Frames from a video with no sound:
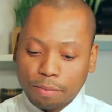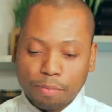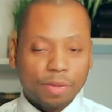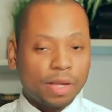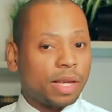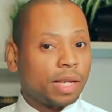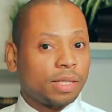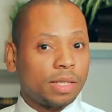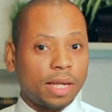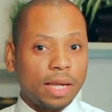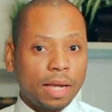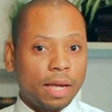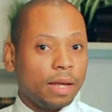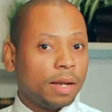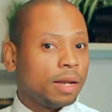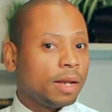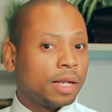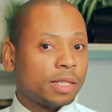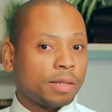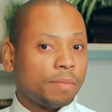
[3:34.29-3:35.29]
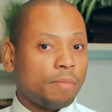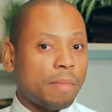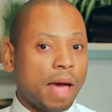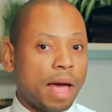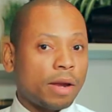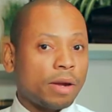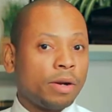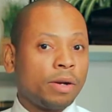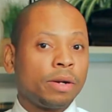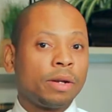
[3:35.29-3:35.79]
Because again, it doesn't
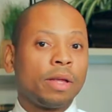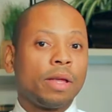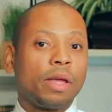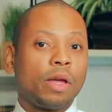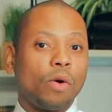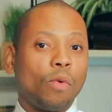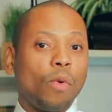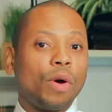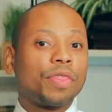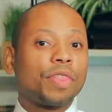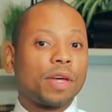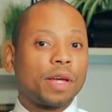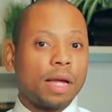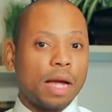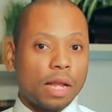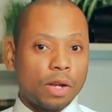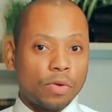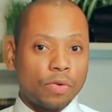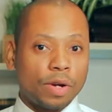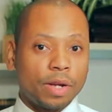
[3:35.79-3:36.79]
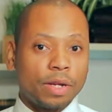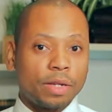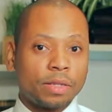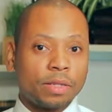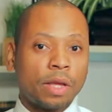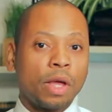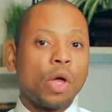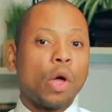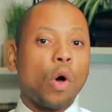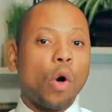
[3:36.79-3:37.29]
matter what the color
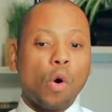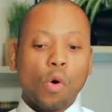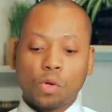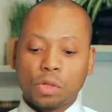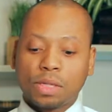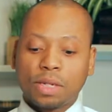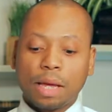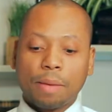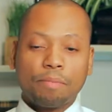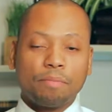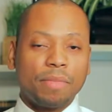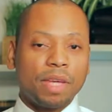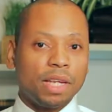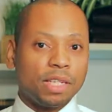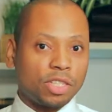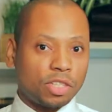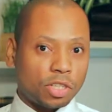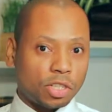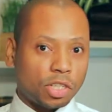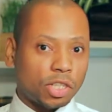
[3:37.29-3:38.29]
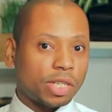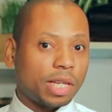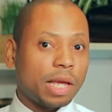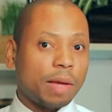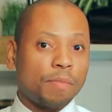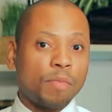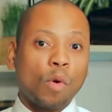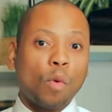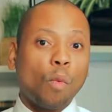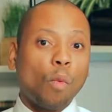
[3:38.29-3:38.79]
is. Whole step means just
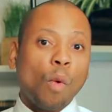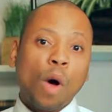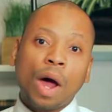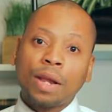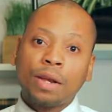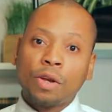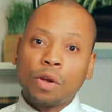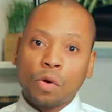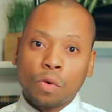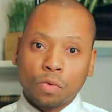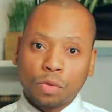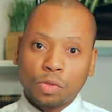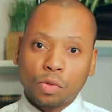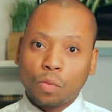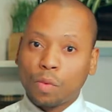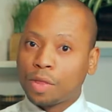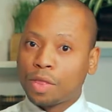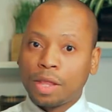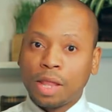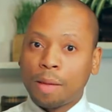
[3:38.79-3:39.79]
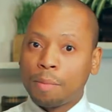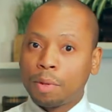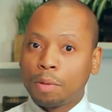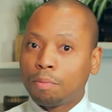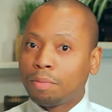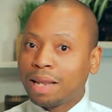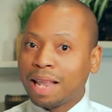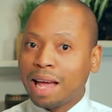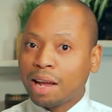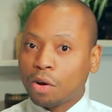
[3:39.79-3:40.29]
skip 1 note, whether that be
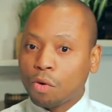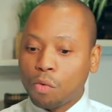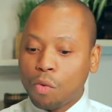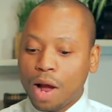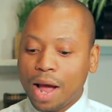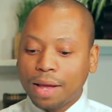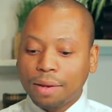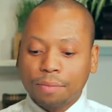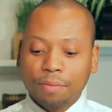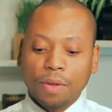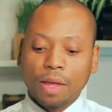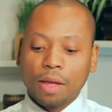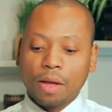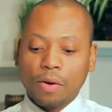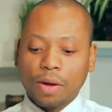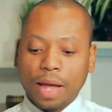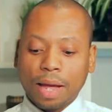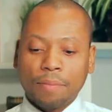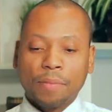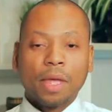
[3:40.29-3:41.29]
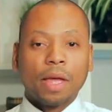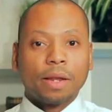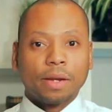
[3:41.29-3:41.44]
black or white. Okay?